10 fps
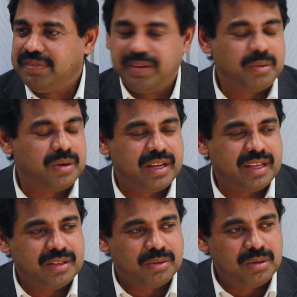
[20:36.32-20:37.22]
We won't
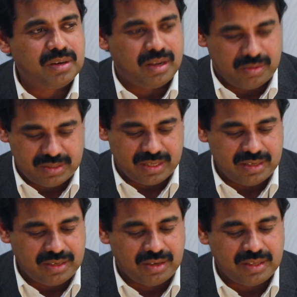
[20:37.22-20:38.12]
take the whole counsel.
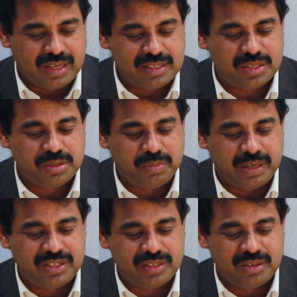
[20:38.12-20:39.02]
No, that's too
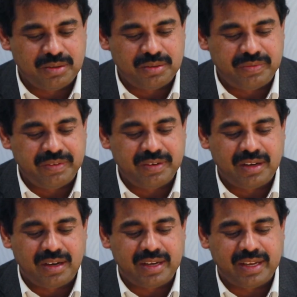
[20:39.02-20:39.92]
much. No, we will
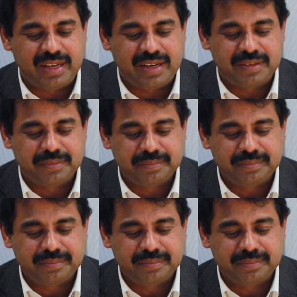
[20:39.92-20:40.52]
not take it.